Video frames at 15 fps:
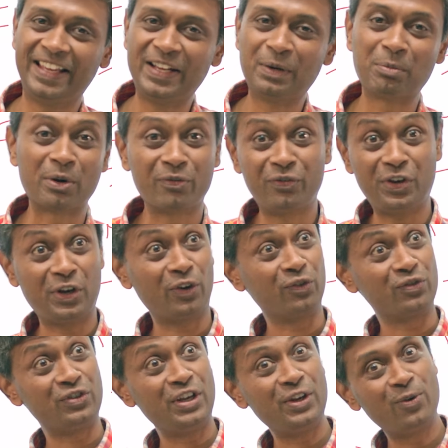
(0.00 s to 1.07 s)
thing about fear
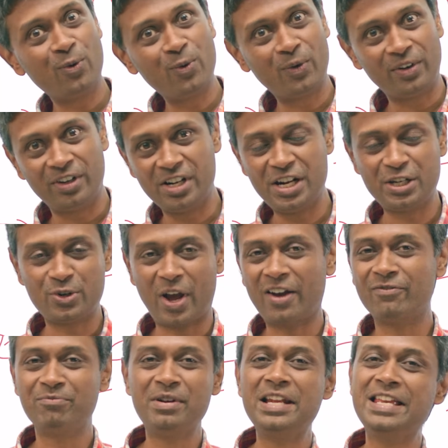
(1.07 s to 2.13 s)
of zero and need to
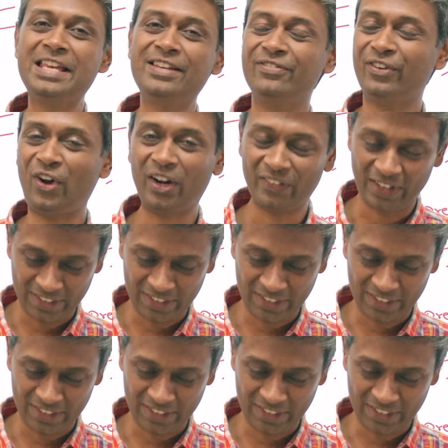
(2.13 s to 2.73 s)
have belief and all of